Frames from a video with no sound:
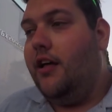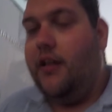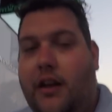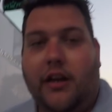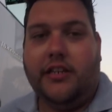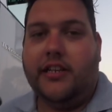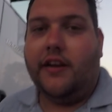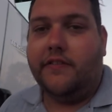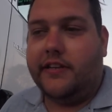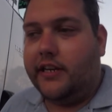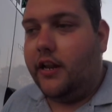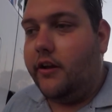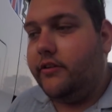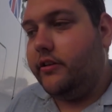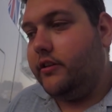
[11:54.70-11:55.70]
like I said, I've seen
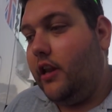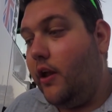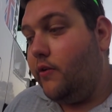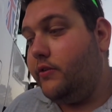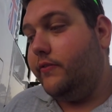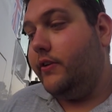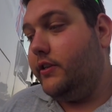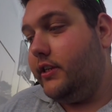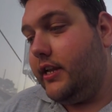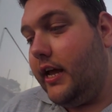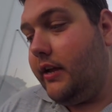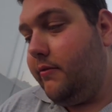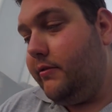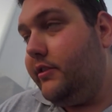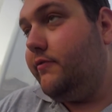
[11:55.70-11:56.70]
loads loads of you today,
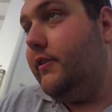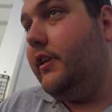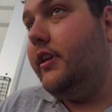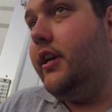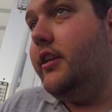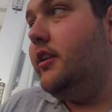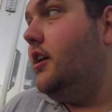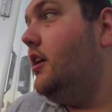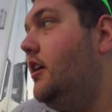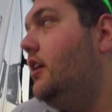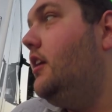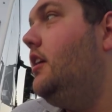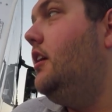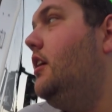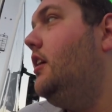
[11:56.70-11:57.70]
which is really good.
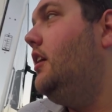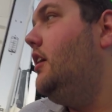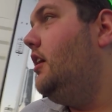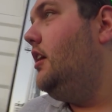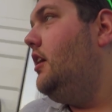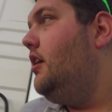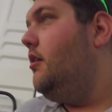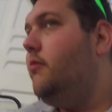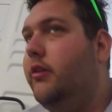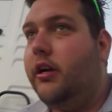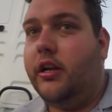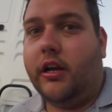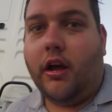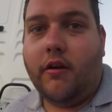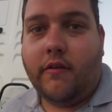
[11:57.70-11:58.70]
We're going to
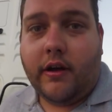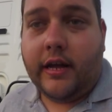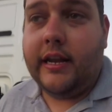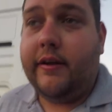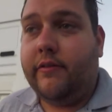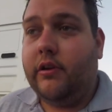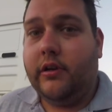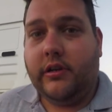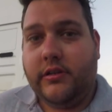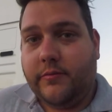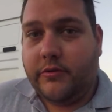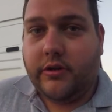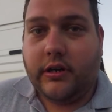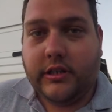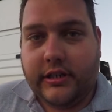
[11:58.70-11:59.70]
go and have a look at some
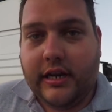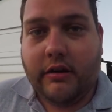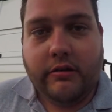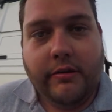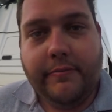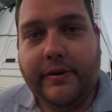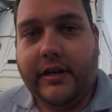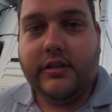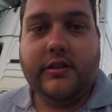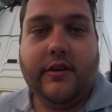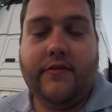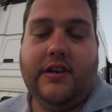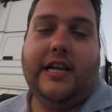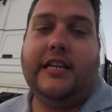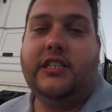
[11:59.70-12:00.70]
trucks now, because I
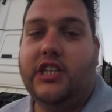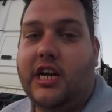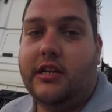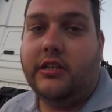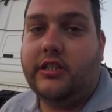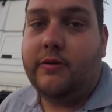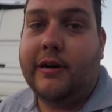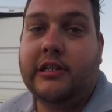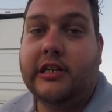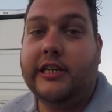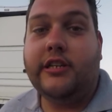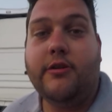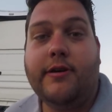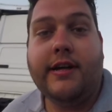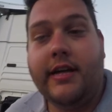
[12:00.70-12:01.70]
haven't had a chance to actually
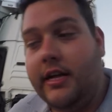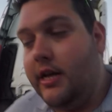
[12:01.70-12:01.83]
do it